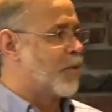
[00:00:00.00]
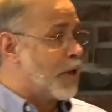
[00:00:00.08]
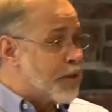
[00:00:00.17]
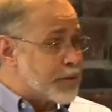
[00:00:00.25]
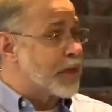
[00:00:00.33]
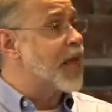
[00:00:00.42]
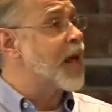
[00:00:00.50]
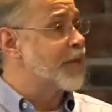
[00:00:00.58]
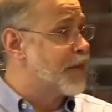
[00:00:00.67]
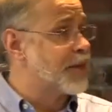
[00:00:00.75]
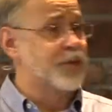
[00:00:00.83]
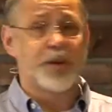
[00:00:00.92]
Well, there's a lot of
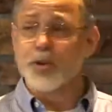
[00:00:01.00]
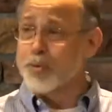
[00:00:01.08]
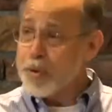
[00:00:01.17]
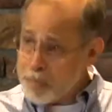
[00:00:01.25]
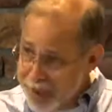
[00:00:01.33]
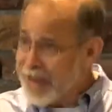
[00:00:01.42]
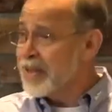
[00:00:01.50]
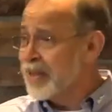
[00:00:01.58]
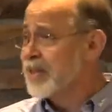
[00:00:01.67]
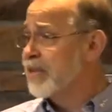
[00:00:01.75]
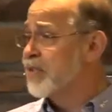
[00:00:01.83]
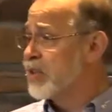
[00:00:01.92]
things. There's
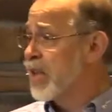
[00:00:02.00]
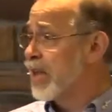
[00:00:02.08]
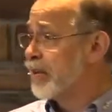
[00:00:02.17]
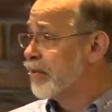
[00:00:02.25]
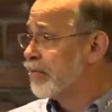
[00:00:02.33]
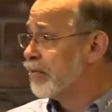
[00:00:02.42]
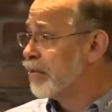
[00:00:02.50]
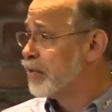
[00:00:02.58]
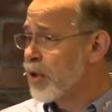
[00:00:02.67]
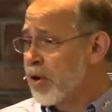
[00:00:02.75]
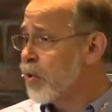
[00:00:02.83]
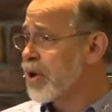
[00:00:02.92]
repentance of sin, there's
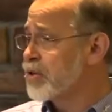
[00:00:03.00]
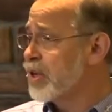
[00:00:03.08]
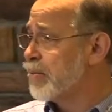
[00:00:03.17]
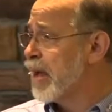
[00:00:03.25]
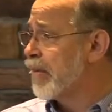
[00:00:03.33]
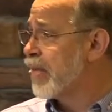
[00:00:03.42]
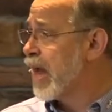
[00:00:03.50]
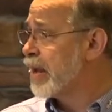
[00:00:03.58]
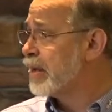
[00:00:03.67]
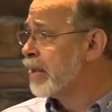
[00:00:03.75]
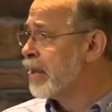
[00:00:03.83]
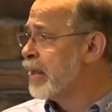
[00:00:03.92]
no question about that.
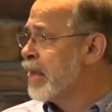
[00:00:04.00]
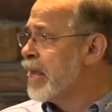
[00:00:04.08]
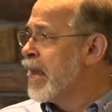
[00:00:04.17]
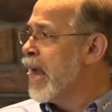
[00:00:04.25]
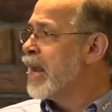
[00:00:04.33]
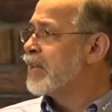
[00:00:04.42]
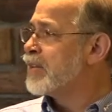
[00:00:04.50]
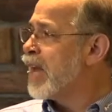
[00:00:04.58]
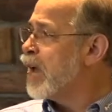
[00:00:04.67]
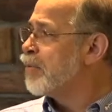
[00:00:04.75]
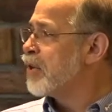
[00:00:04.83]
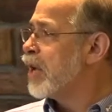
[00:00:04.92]
And it's
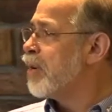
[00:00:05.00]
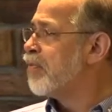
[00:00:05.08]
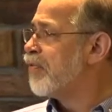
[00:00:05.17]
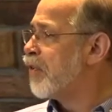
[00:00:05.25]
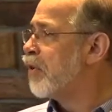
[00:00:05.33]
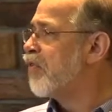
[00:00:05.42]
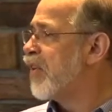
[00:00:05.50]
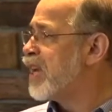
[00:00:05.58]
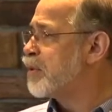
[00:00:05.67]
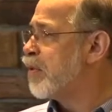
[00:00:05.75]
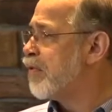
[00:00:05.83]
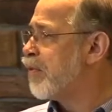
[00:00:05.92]
time to come full
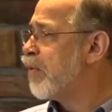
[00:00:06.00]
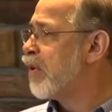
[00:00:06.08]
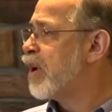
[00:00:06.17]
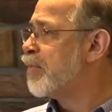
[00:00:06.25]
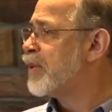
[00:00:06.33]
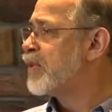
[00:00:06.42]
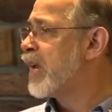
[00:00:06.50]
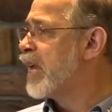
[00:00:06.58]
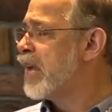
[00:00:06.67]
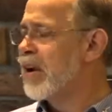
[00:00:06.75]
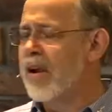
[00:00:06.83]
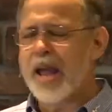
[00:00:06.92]
face before Him and say,
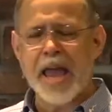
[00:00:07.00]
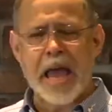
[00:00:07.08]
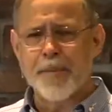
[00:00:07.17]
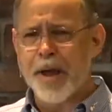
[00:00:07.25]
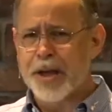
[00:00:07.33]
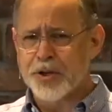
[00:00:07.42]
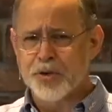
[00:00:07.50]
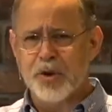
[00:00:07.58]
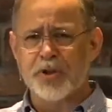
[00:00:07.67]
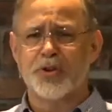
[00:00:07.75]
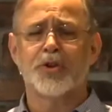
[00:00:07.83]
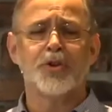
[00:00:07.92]
Here I am. I
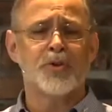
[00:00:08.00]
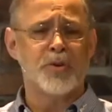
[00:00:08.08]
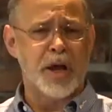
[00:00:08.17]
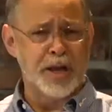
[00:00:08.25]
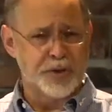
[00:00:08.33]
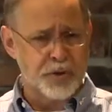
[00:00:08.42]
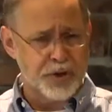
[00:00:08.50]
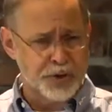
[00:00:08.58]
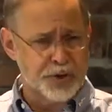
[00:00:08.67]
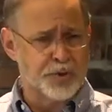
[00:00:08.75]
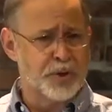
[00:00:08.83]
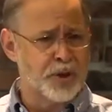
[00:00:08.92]
trust you. I
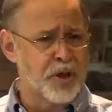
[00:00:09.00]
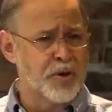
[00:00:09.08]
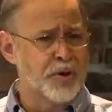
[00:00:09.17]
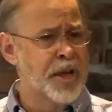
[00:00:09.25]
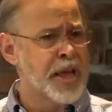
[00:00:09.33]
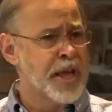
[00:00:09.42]
trust you alone.